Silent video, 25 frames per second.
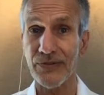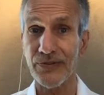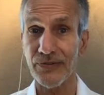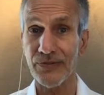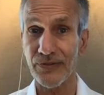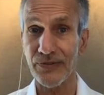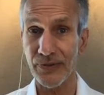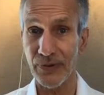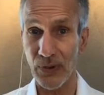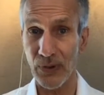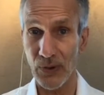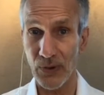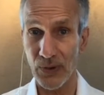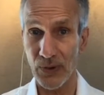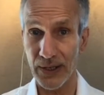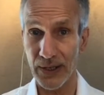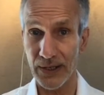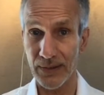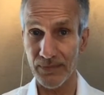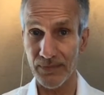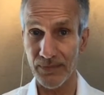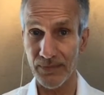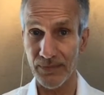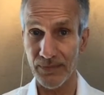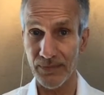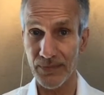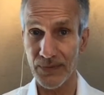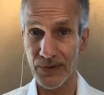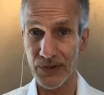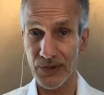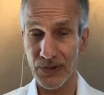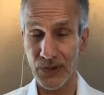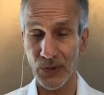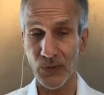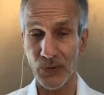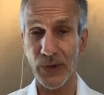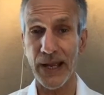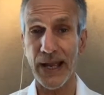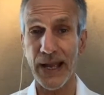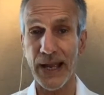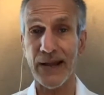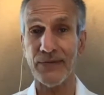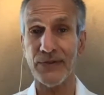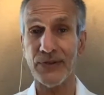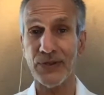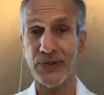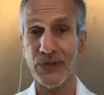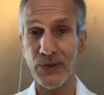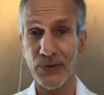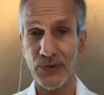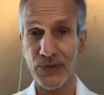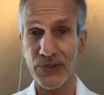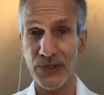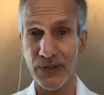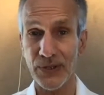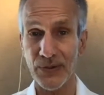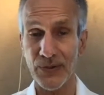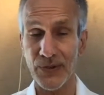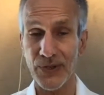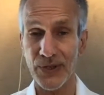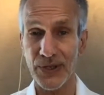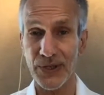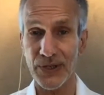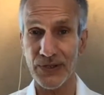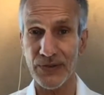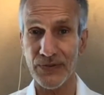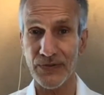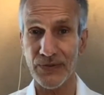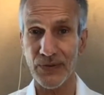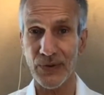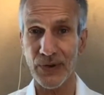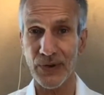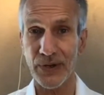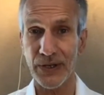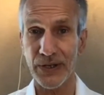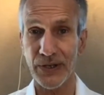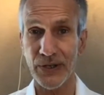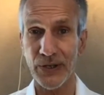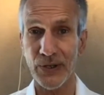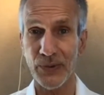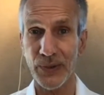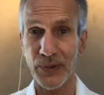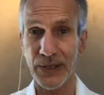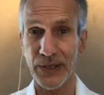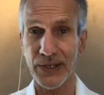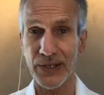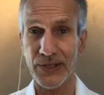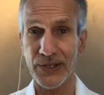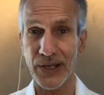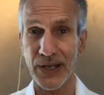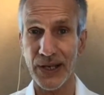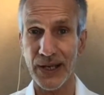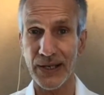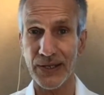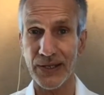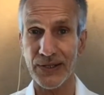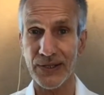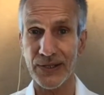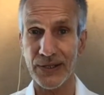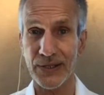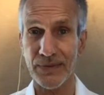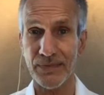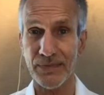floor. So we have 2 solutions for you in this case.